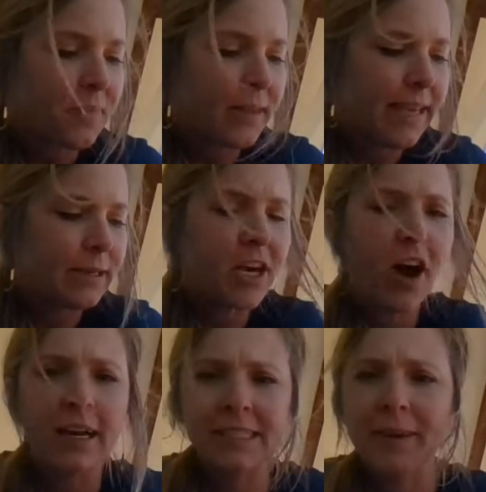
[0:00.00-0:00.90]
it
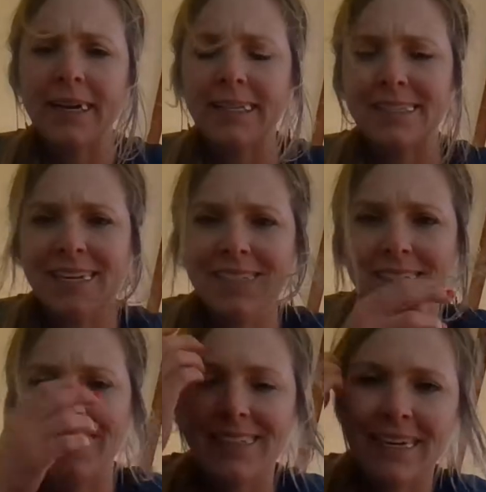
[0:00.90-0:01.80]
talked about a scientist